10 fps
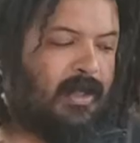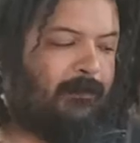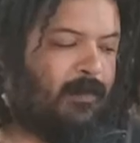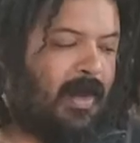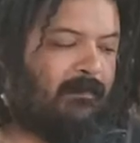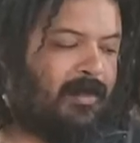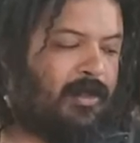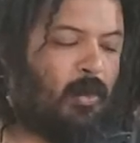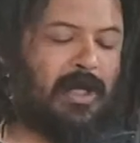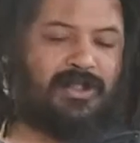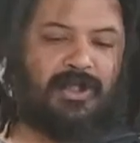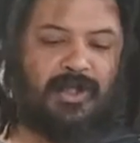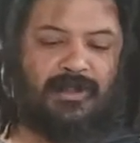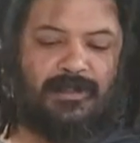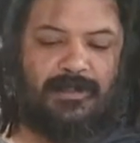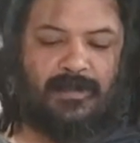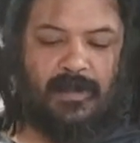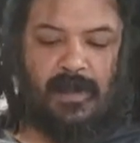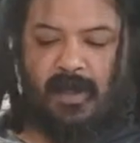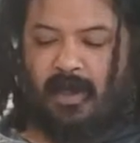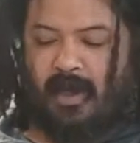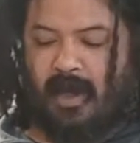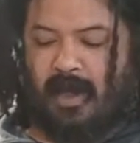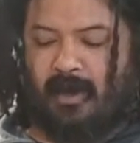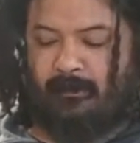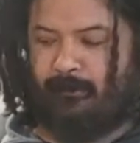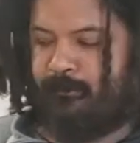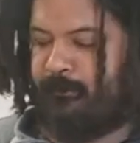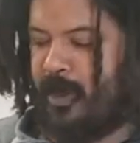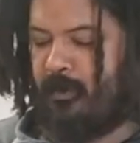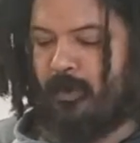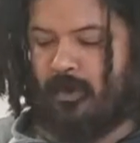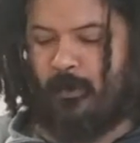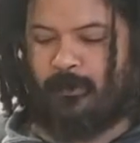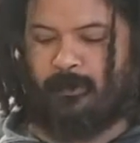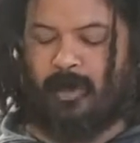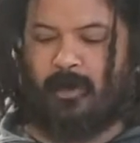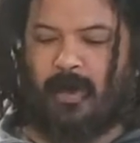if you have any questions, and we'll go from there.